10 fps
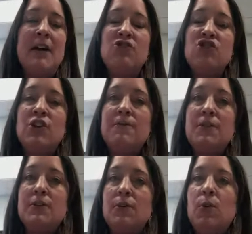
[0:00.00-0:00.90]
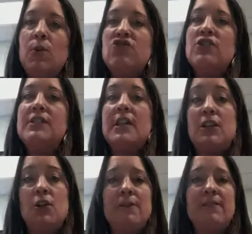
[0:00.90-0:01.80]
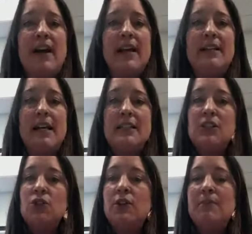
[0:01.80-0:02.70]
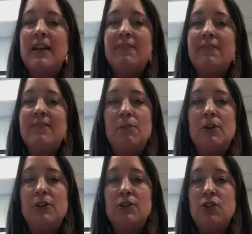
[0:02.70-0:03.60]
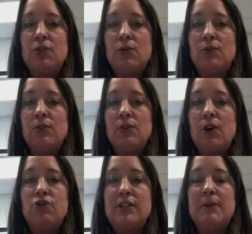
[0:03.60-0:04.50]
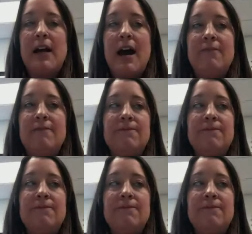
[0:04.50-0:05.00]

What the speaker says: Amy, I'm not sure if the questions that you provided us you could make available to coaches,